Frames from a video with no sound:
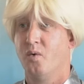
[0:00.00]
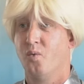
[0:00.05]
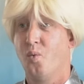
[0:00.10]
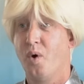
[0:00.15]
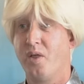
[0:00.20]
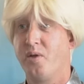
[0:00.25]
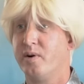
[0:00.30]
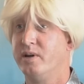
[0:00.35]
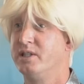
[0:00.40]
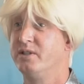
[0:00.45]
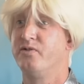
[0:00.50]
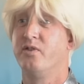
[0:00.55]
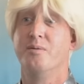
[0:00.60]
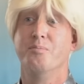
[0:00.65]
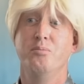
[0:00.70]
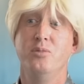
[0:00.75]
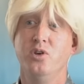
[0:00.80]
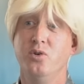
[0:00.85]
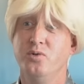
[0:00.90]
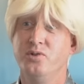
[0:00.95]
Whether it's for
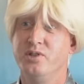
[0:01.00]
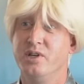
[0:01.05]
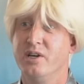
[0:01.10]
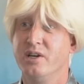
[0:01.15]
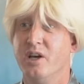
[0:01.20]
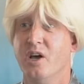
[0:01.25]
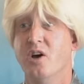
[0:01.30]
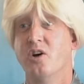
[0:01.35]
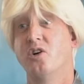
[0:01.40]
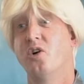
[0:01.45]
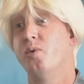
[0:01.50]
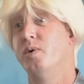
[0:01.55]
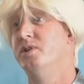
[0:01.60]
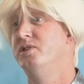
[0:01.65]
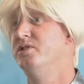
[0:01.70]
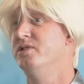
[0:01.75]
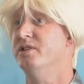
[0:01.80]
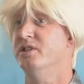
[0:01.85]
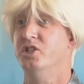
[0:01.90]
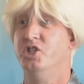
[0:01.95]
music, going
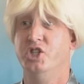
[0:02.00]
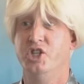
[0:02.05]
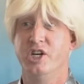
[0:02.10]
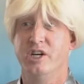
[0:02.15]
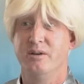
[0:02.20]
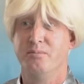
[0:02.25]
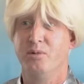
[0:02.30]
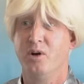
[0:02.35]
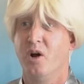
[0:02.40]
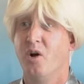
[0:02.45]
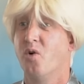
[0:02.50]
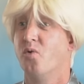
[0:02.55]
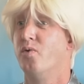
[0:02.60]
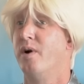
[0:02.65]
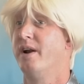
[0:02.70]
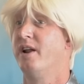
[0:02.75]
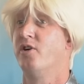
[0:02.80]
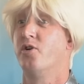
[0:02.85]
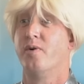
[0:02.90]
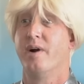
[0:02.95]
to the gym,
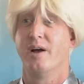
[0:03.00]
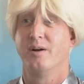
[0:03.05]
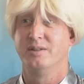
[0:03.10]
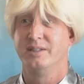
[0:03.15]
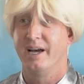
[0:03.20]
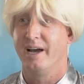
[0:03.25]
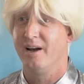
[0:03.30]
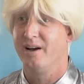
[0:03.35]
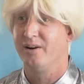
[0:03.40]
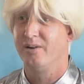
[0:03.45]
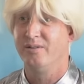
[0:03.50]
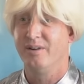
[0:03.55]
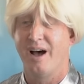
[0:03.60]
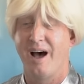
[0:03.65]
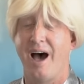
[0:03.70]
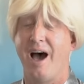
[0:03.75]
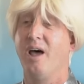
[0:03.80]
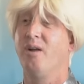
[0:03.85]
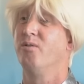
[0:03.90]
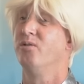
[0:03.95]
running around town,
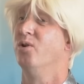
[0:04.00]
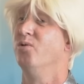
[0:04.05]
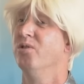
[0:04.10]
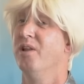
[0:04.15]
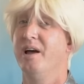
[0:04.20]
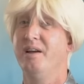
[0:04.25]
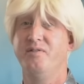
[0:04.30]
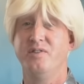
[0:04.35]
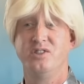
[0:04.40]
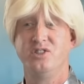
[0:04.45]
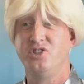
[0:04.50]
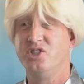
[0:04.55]
I don't know, life is